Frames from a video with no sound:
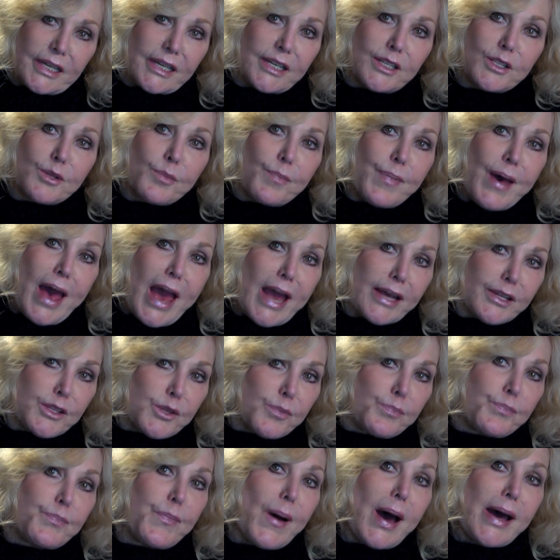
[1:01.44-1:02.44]
In the back,
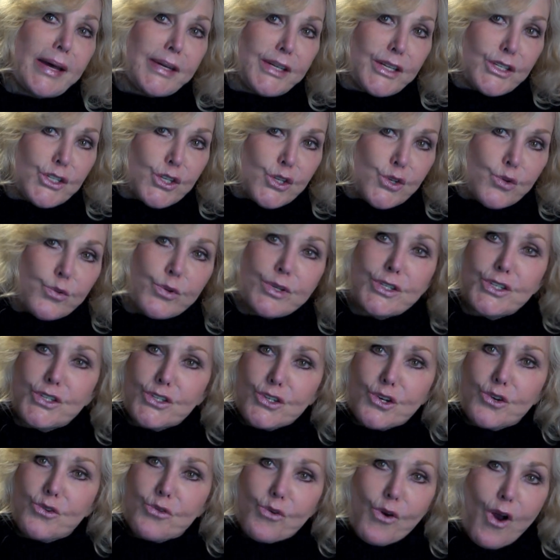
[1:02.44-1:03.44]
the bun is
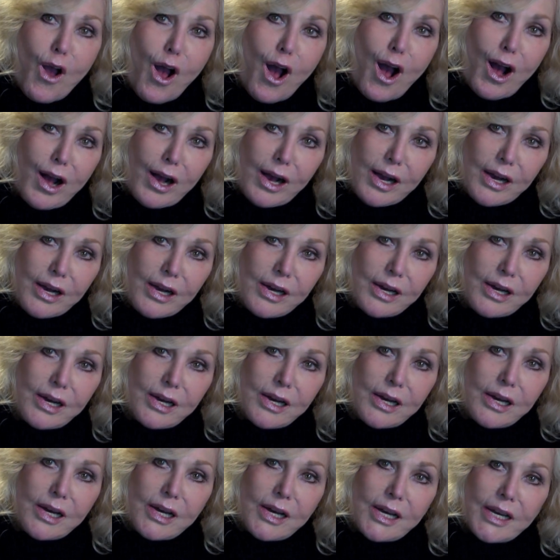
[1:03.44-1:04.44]
twisted wrong.
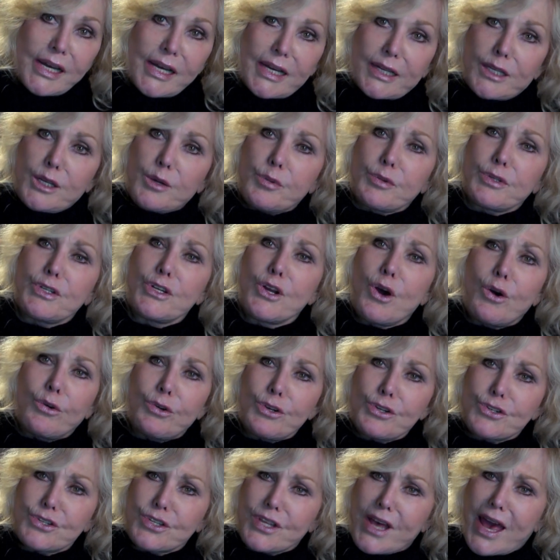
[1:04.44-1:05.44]
And he would
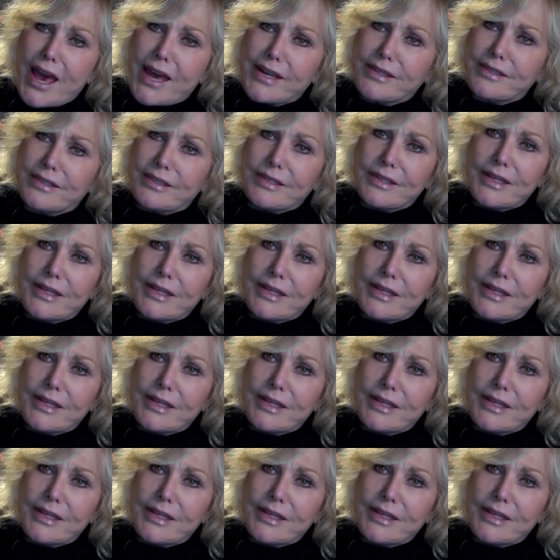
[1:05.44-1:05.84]
notice that.